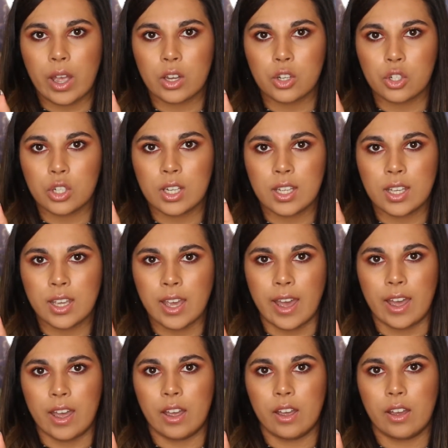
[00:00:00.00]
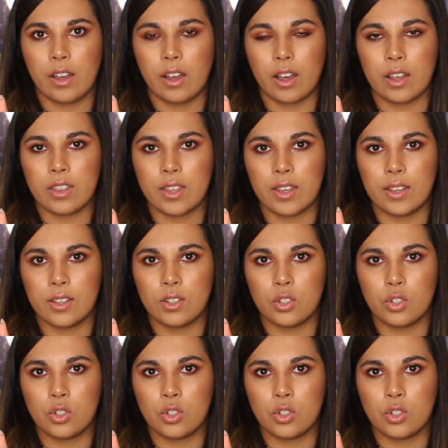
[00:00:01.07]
actually get, I think,